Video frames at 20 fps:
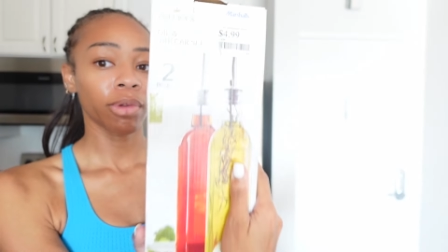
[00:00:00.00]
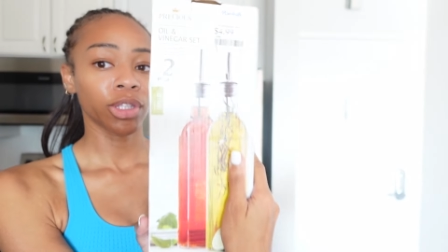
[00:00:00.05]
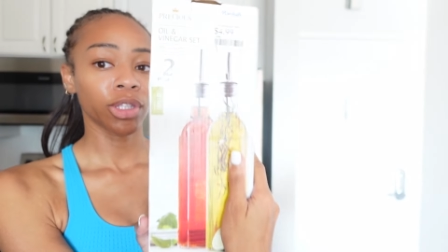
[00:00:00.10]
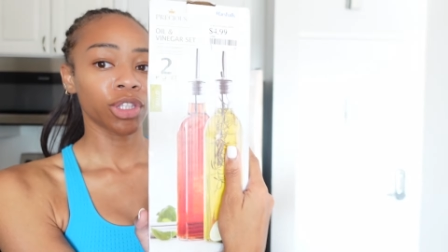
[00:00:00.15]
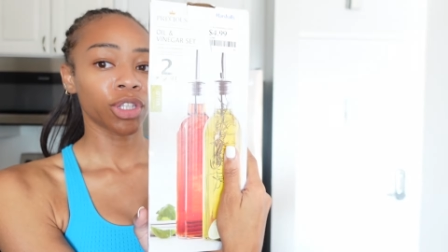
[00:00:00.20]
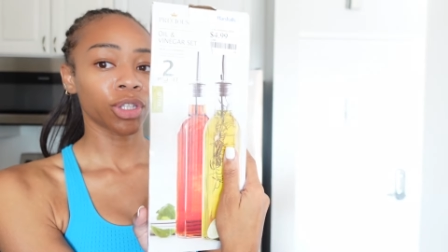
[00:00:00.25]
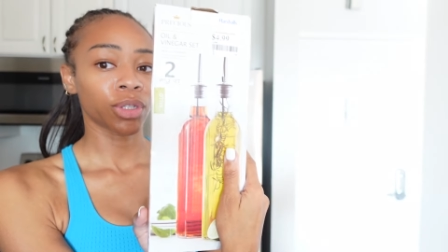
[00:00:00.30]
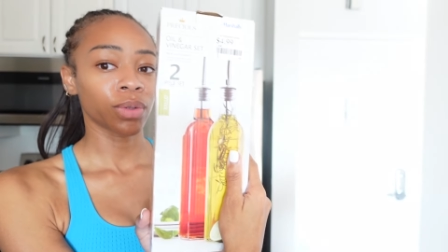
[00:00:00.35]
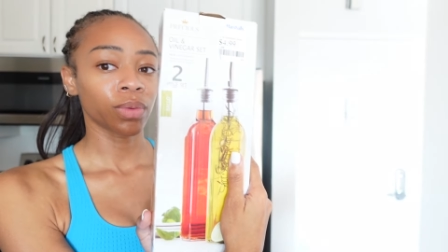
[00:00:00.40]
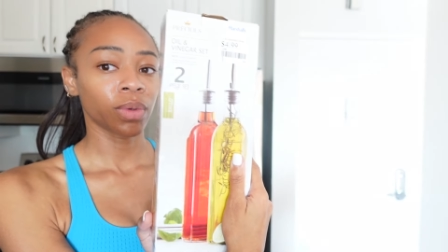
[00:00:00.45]
with
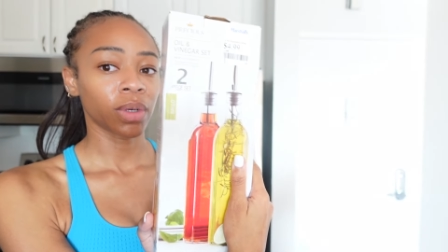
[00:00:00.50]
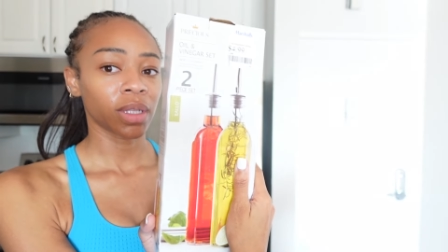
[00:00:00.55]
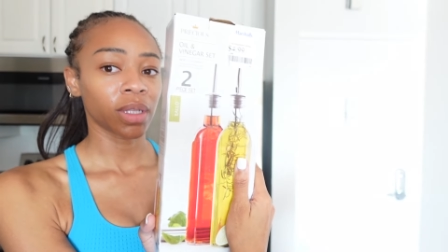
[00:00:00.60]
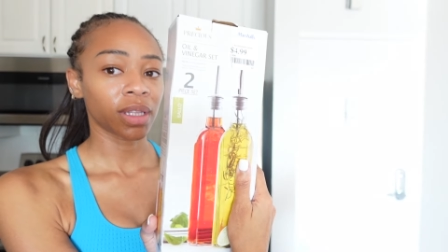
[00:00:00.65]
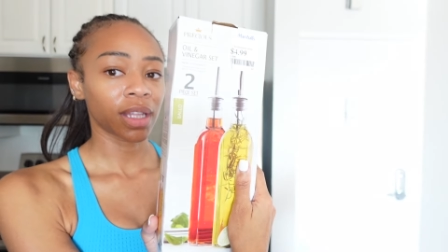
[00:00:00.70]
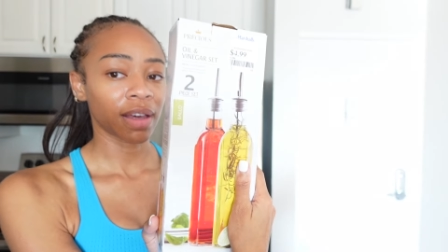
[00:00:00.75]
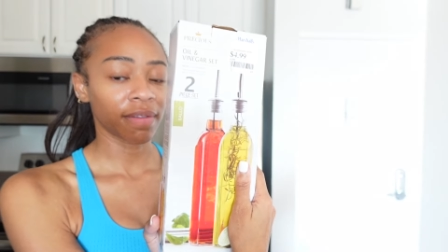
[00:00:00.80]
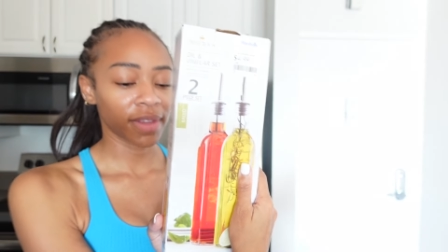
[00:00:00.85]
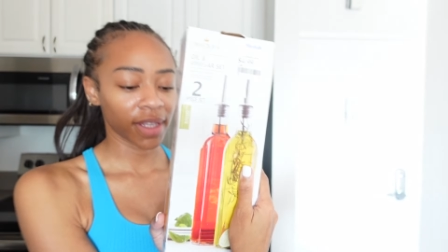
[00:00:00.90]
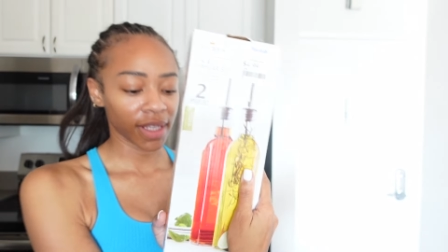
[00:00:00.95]
two.
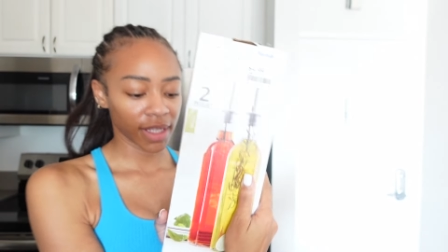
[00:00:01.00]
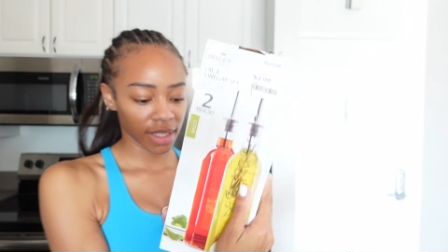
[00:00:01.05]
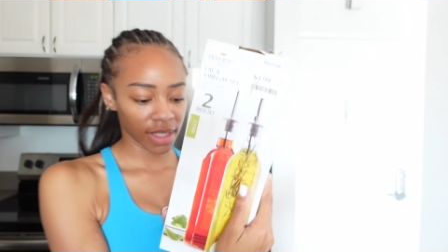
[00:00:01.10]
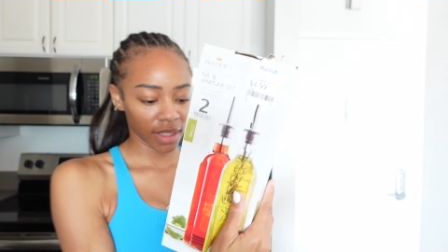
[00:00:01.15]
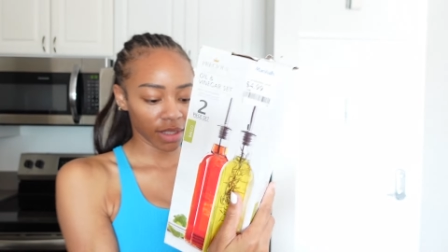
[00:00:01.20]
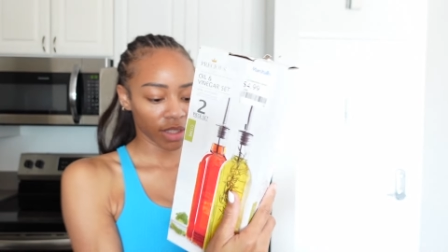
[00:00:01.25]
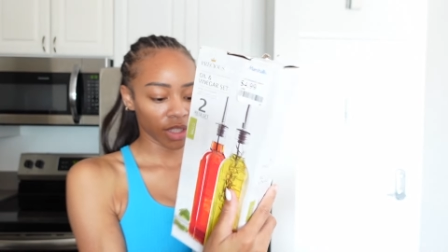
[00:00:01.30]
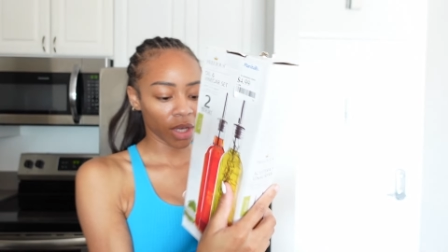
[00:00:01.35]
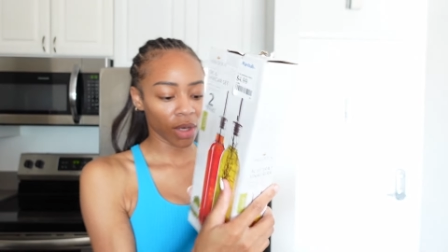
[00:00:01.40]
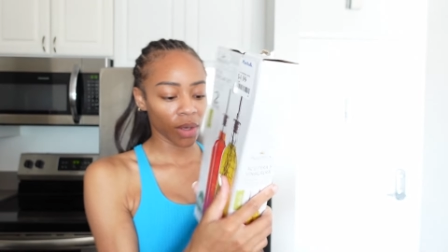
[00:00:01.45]
Love this.
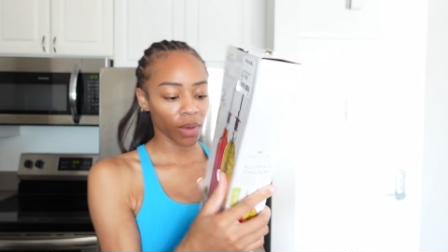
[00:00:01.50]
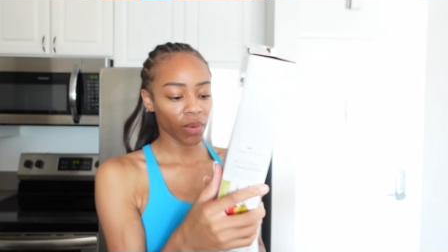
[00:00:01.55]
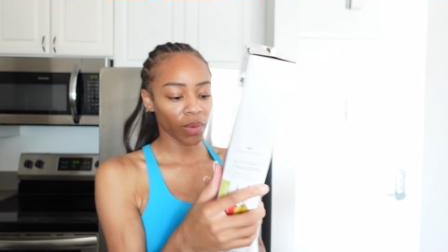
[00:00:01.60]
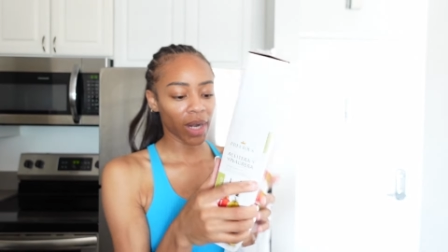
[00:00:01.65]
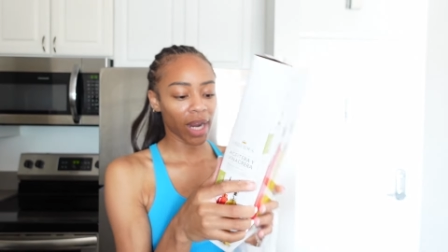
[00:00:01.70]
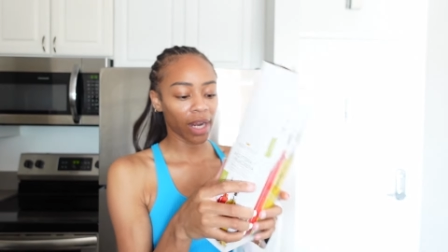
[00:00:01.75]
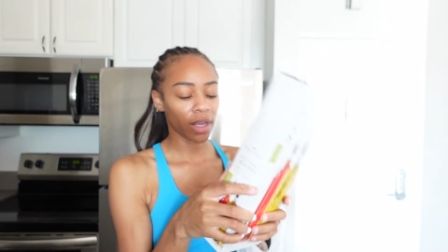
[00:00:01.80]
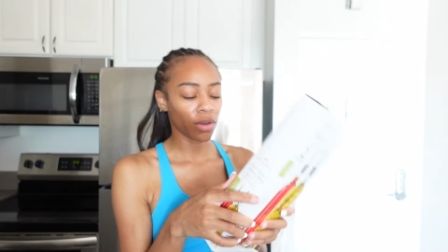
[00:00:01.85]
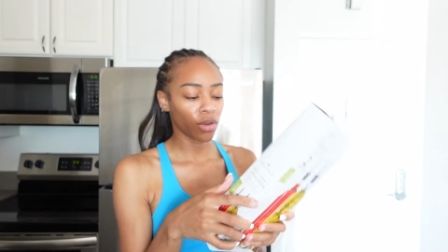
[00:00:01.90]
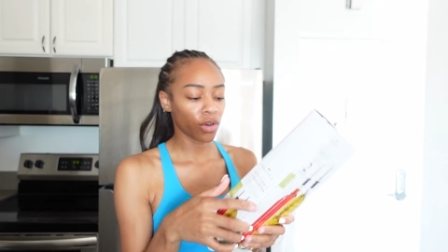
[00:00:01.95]
So when
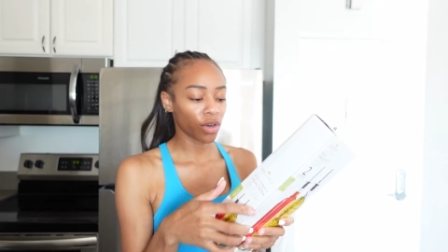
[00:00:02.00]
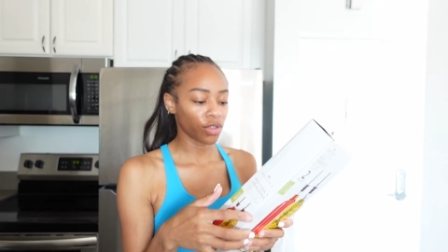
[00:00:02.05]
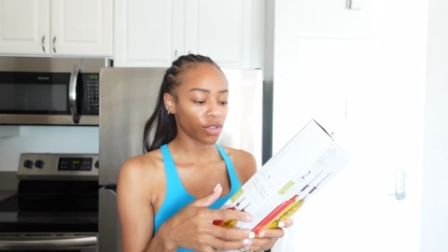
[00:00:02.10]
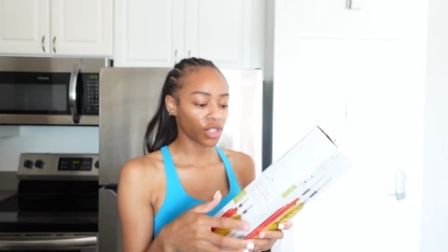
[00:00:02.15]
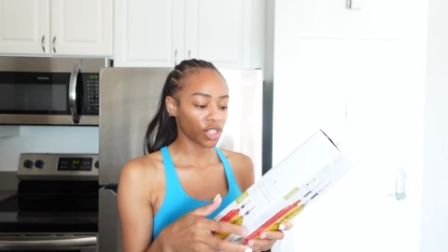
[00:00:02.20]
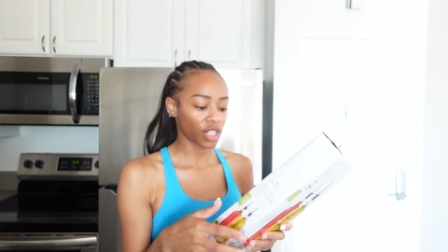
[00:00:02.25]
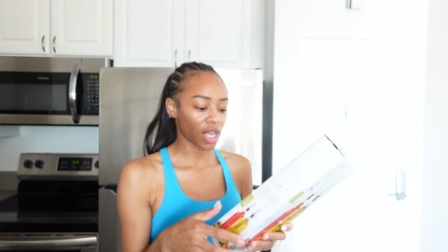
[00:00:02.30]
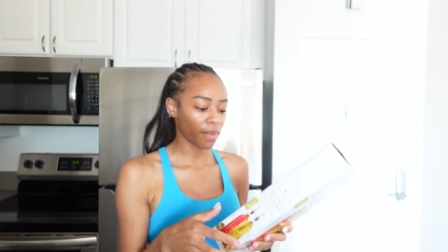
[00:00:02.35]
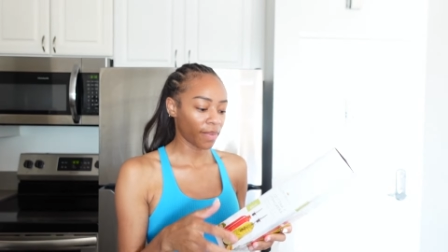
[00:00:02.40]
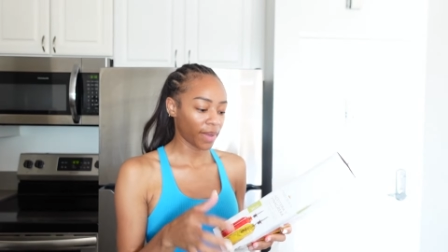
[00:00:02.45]
I go grocery
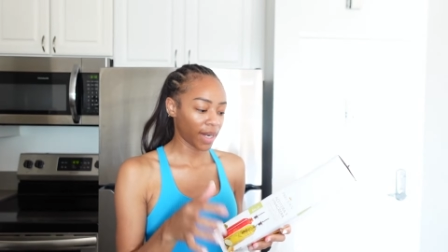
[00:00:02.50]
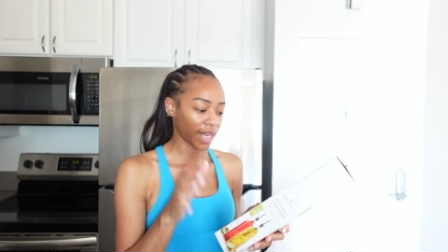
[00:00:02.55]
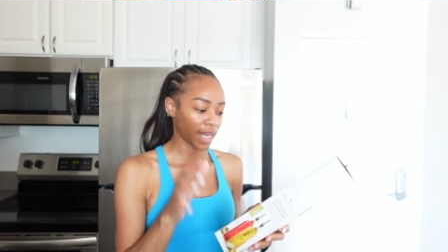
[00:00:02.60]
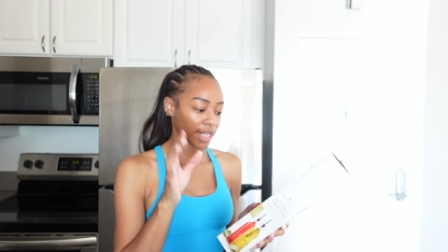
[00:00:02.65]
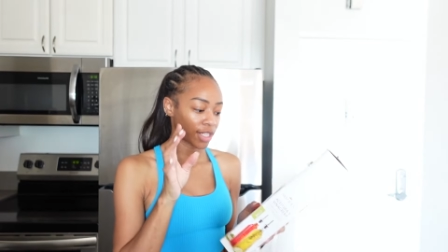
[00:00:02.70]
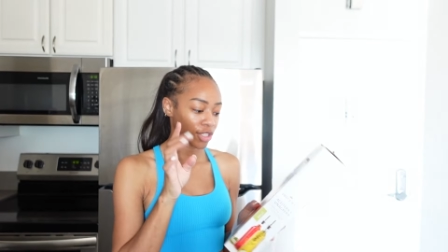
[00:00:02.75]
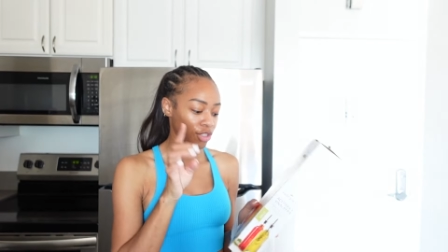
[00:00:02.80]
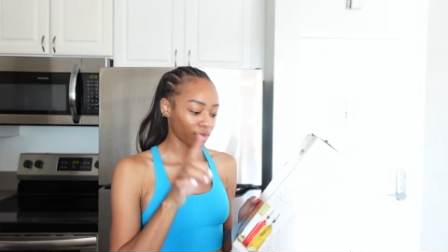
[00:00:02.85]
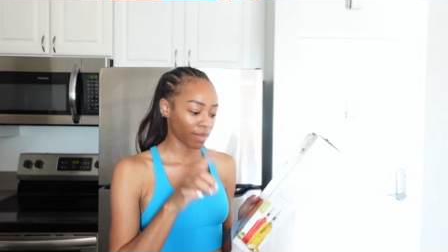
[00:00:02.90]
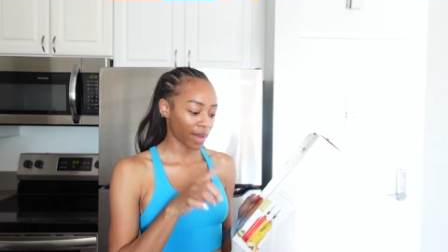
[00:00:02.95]
shopping, I
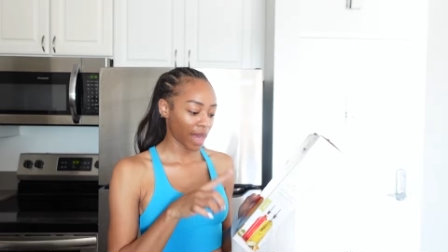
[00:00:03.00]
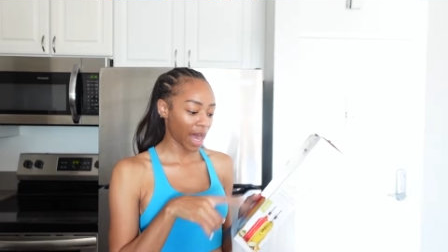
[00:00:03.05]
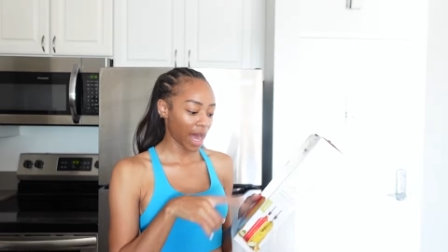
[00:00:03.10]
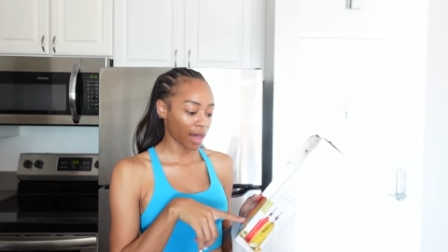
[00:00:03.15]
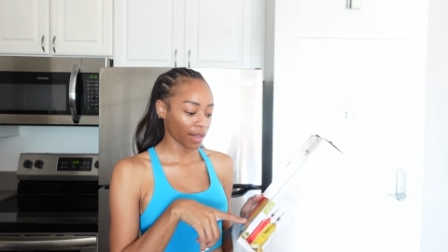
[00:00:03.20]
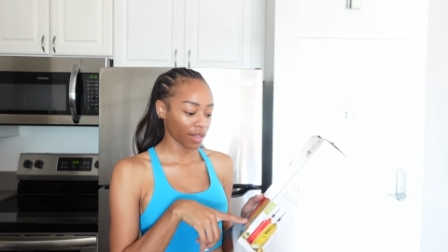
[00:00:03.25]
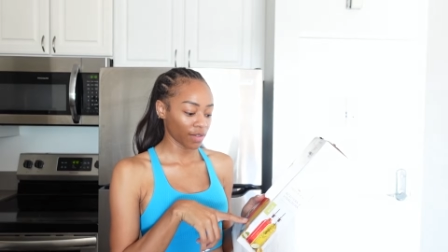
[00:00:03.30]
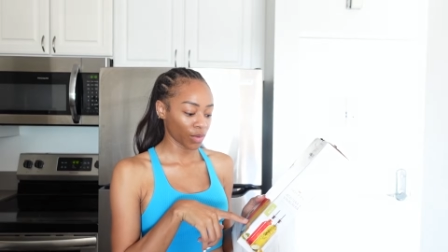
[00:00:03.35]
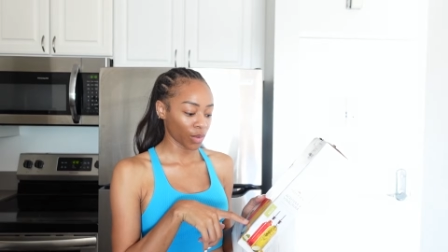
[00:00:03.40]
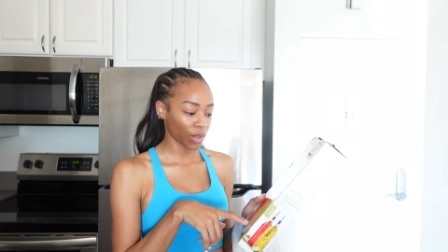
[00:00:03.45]
can do my
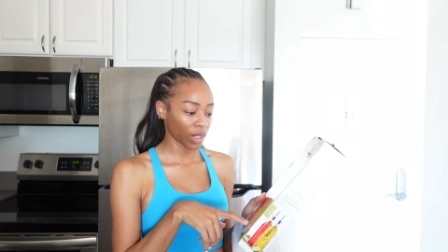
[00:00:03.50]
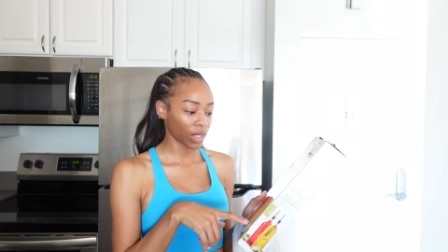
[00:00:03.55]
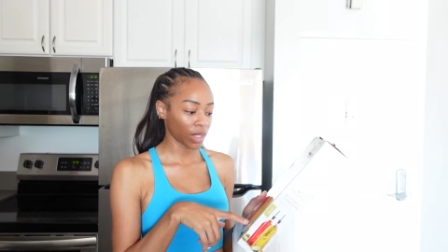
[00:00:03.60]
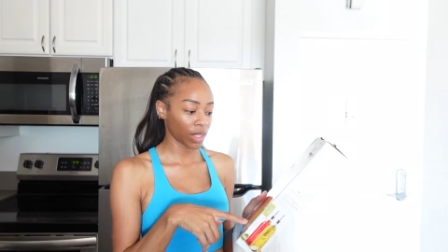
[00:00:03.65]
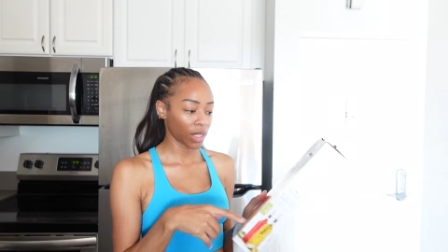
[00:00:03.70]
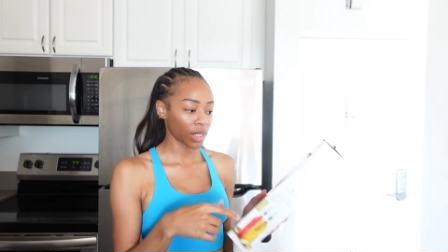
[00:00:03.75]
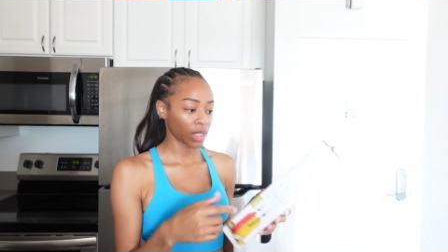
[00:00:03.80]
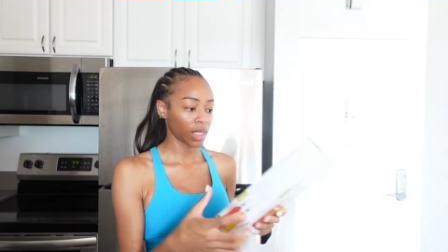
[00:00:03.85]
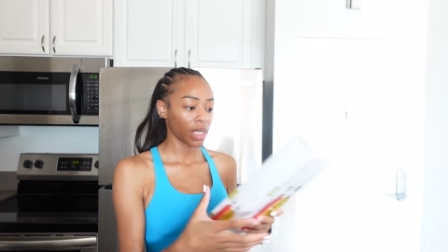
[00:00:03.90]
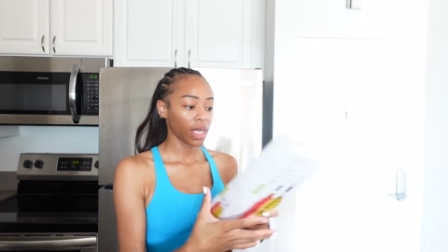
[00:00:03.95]
olive
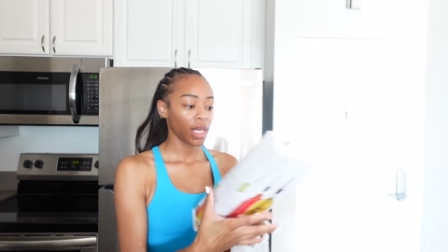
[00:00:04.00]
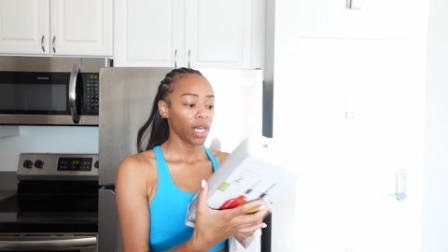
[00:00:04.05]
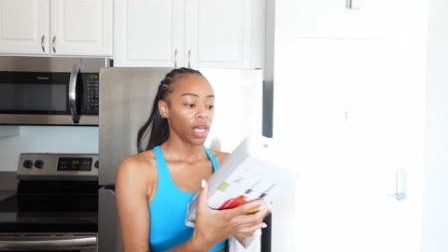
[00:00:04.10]
oil,